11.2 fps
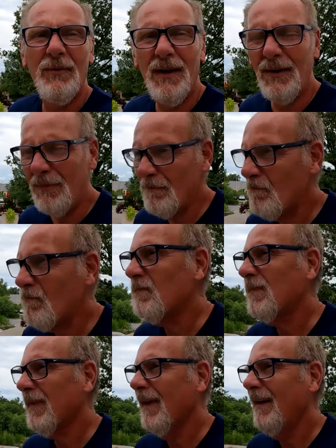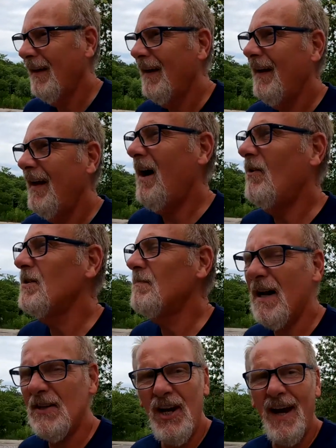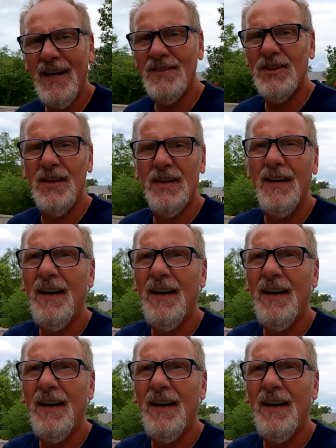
Well, now is my chance.